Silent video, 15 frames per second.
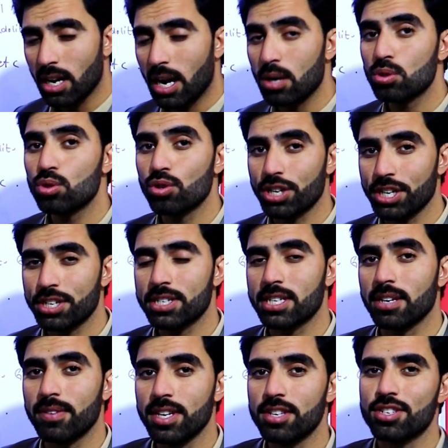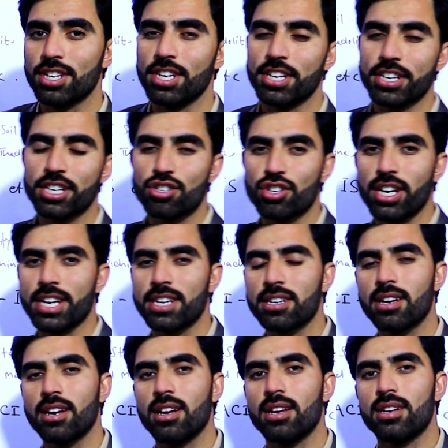how to read civil engineering drawing,